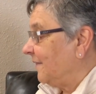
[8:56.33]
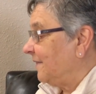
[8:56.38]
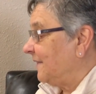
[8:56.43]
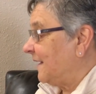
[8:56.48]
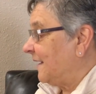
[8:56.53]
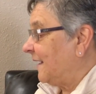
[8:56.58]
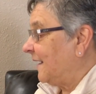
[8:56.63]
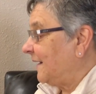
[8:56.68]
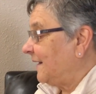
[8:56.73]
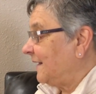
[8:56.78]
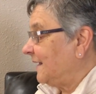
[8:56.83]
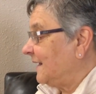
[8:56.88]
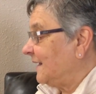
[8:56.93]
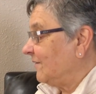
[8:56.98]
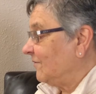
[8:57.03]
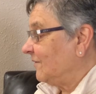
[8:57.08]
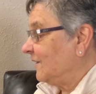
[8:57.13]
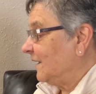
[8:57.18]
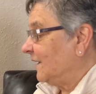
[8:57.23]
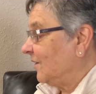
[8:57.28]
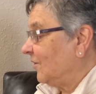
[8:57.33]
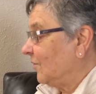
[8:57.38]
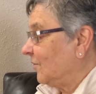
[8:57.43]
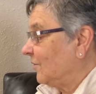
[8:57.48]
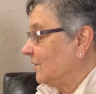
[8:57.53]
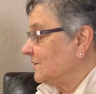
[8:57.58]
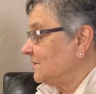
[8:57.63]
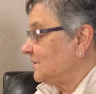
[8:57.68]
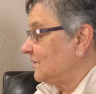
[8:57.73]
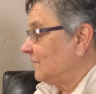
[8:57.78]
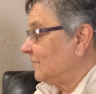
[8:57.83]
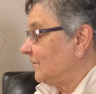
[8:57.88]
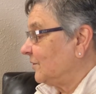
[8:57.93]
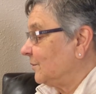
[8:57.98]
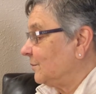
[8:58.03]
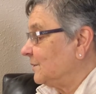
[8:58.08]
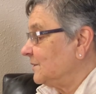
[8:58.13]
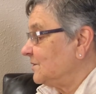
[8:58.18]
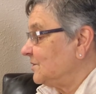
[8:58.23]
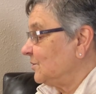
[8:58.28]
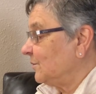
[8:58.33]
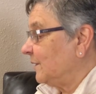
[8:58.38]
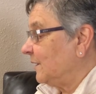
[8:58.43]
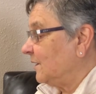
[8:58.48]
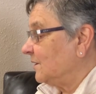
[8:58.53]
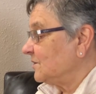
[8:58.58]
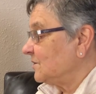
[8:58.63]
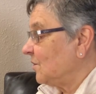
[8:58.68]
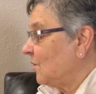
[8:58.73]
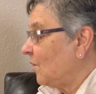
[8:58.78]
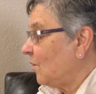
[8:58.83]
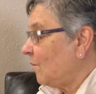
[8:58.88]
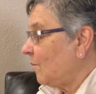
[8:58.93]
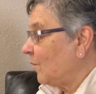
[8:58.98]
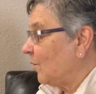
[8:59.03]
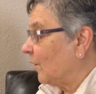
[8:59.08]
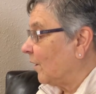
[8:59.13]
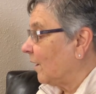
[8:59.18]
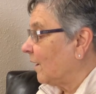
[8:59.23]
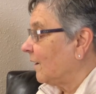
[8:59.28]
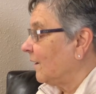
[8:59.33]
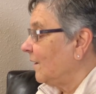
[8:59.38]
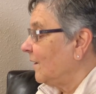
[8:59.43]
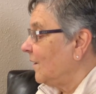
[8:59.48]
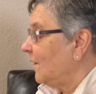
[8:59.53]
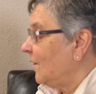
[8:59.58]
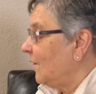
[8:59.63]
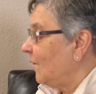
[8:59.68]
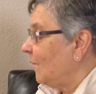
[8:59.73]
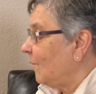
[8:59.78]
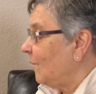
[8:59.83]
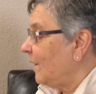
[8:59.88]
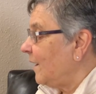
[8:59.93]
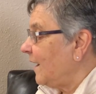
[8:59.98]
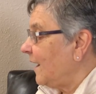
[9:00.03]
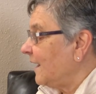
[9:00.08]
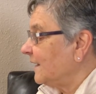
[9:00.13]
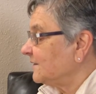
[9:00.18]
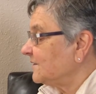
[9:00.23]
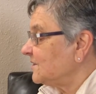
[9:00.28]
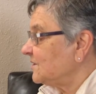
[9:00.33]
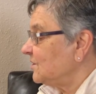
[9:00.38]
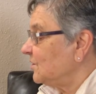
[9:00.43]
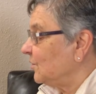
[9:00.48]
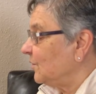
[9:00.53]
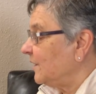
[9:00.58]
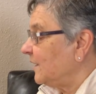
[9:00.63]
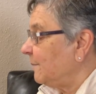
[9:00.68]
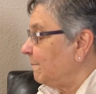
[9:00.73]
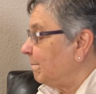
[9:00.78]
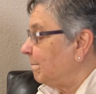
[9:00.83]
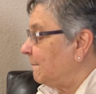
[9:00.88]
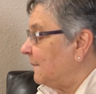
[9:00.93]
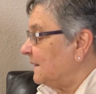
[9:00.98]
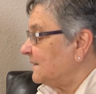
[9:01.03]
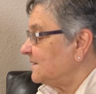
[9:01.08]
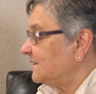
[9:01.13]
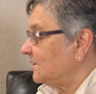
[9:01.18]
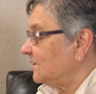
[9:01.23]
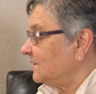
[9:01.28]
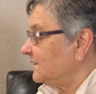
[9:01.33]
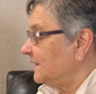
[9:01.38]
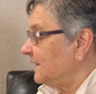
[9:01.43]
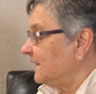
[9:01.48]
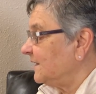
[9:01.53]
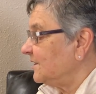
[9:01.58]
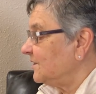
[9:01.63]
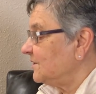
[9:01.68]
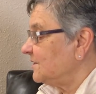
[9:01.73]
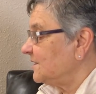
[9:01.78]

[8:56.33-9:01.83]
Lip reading: That evening, Christopher was doing his homework when Aunt Snooty bustled in to